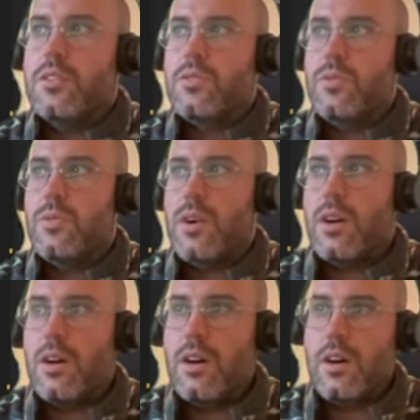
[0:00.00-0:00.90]
to
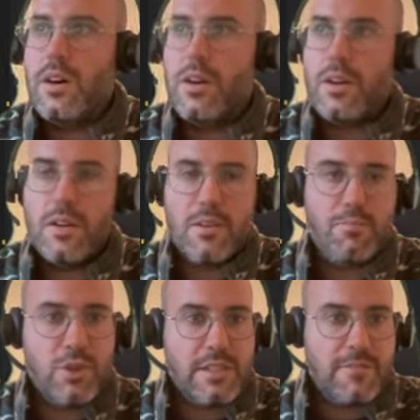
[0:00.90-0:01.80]

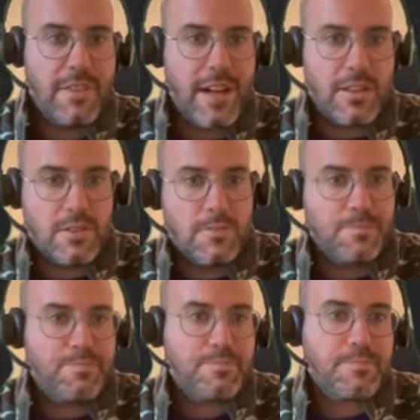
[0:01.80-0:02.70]
predict value.
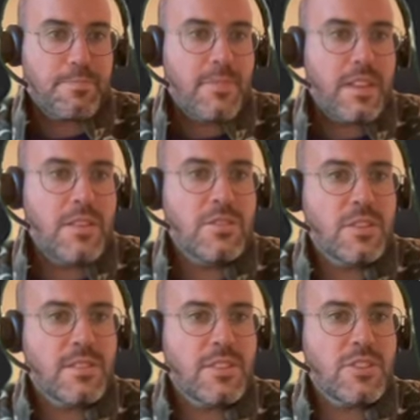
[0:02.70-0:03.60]

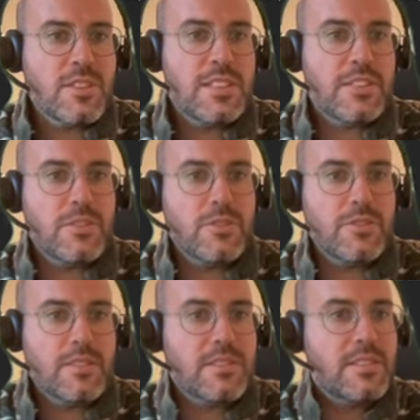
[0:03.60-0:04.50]
So essentially, it
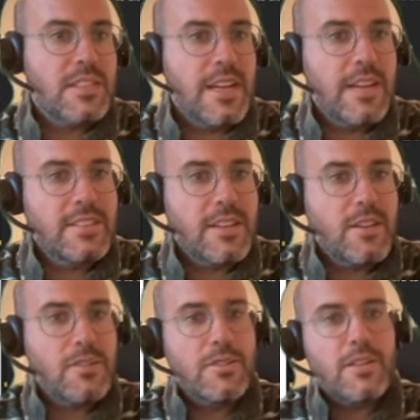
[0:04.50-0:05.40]
uses the
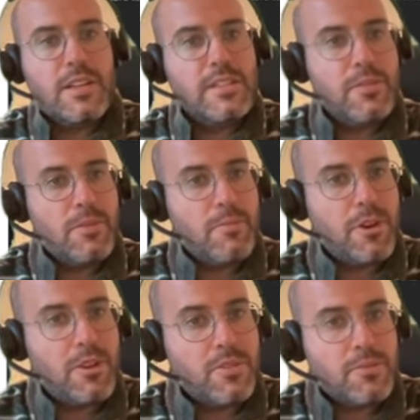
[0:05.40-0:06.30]
sklearn linear
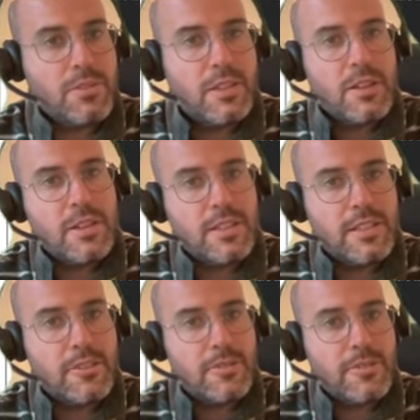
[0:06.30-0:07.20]
model,
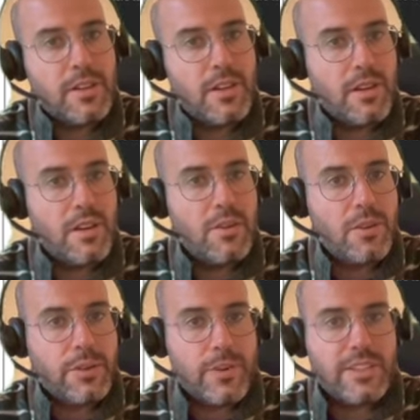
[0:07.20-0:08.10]
linear
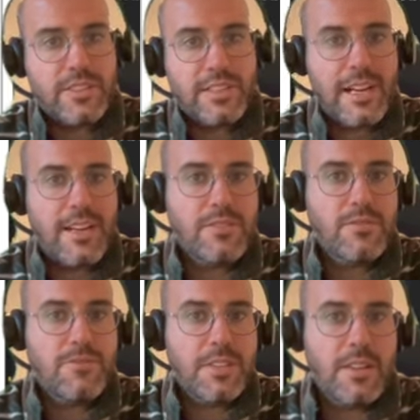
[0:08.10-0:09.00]
regression class
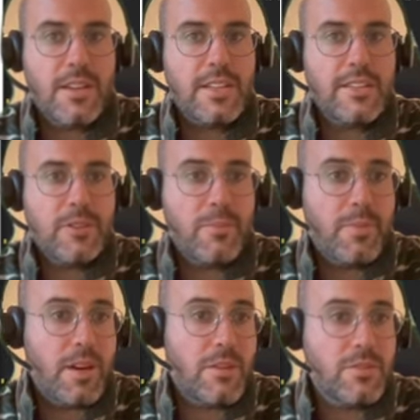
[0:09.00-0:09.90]
to fit a linear
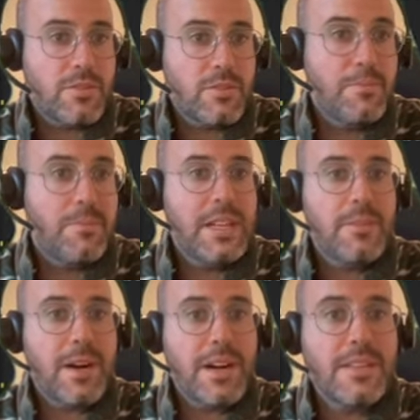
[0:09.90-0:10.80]
model to
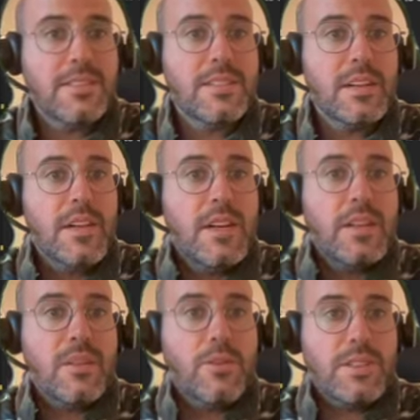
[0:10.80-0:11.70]
minimize
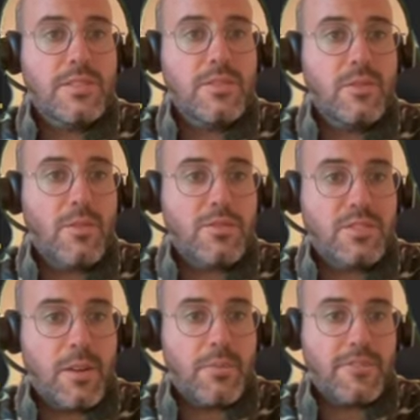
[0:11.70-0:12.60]
the residual
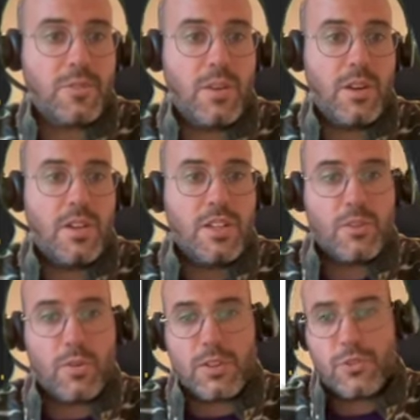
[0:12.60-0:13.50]
sum of square.
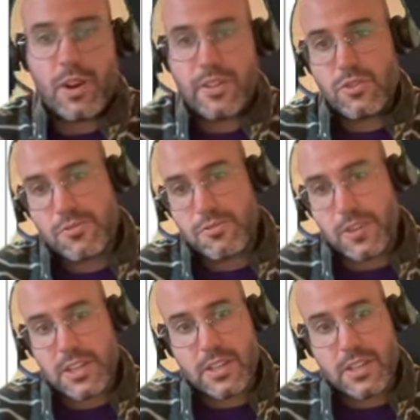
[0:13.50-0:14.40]
So we're trying to
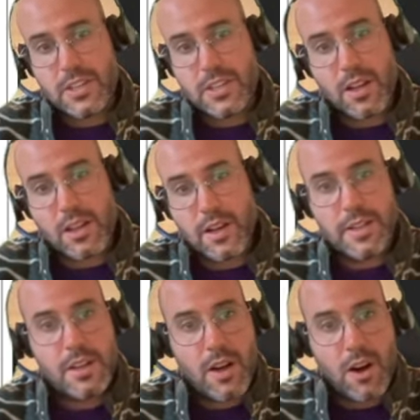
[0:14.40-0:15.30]
fit a
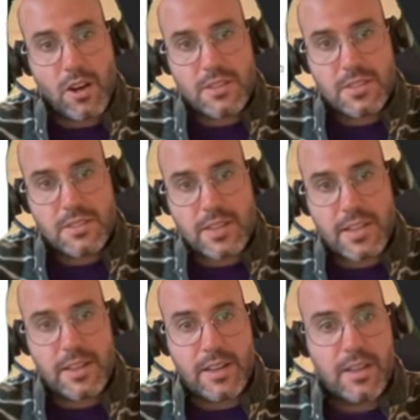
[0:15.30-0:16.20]
line on this
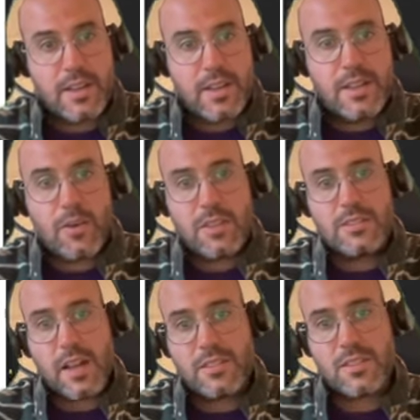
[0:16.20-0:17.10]
data that is
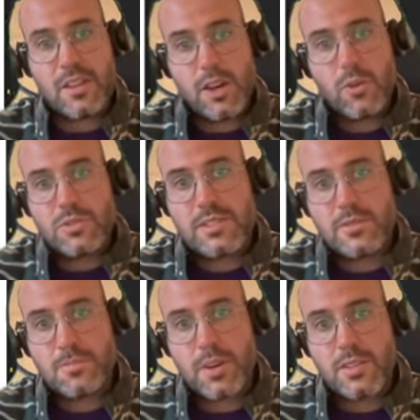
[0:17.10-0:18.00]
as close as
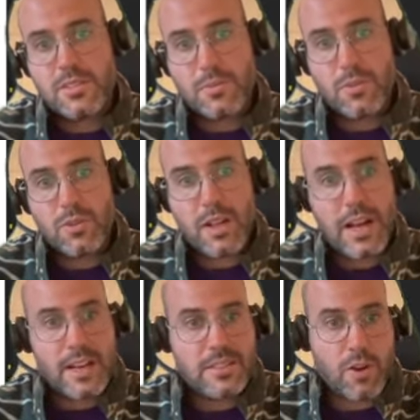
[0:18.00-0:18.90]
possible
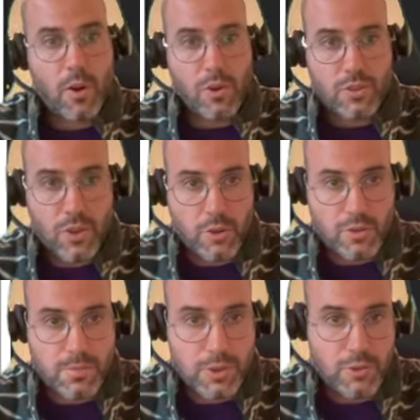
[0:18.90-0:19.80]
as all
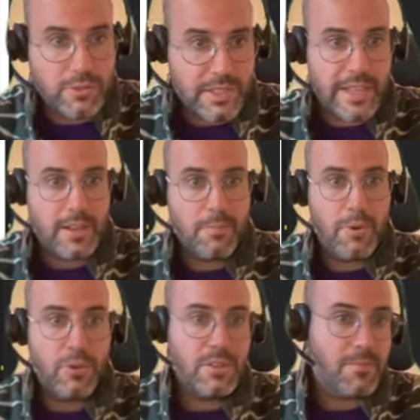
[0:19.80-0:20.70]
those blue data
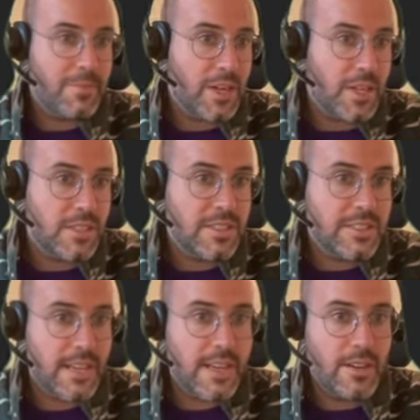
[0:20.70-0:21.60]
points by
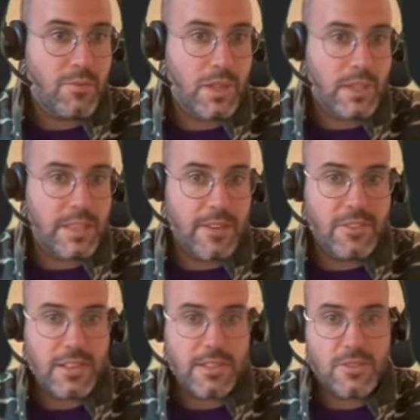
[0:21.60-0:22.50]
saying we give
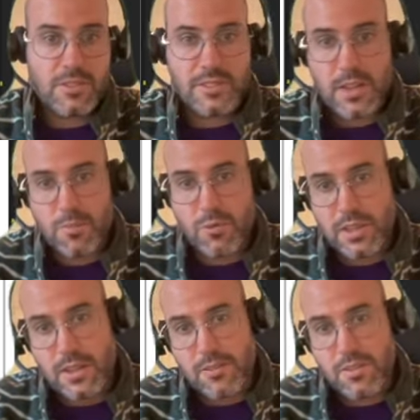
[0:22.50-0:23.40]
an intercept, we
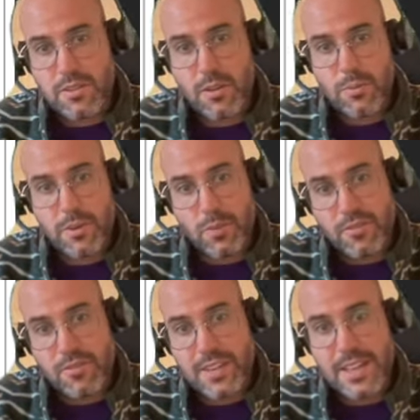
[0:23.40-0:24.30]
give a slope, and we
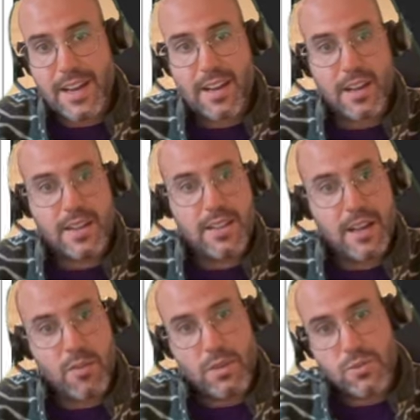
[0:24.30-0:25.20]
fit that line,
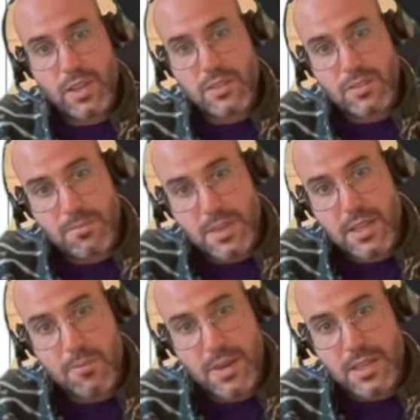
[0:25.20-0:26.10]
and we try to
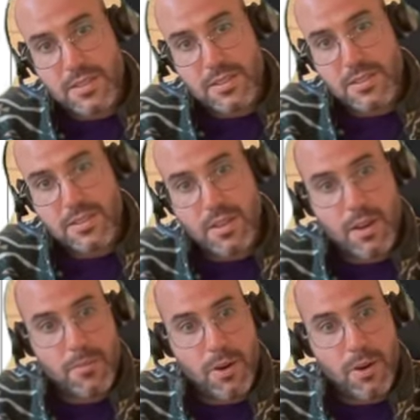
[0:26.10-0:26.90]
minimize the sum